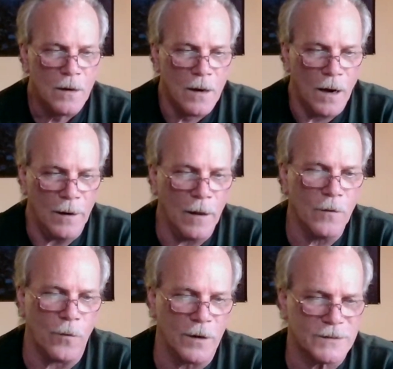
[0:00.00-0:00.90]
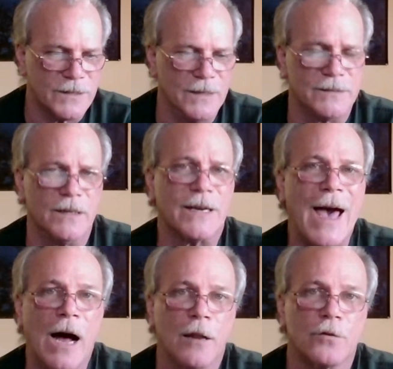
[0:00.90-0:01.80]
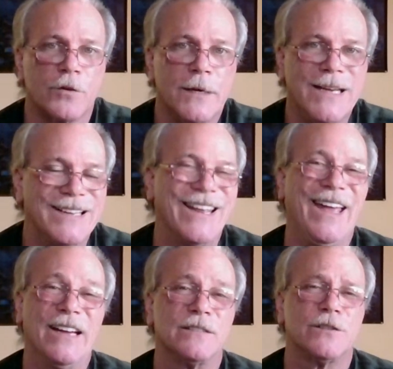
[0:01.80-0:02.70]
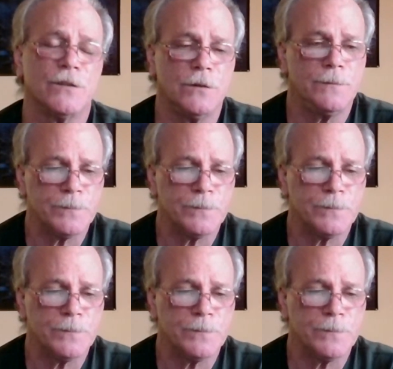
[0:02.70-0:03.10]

Another one, it says a calorie enhancer.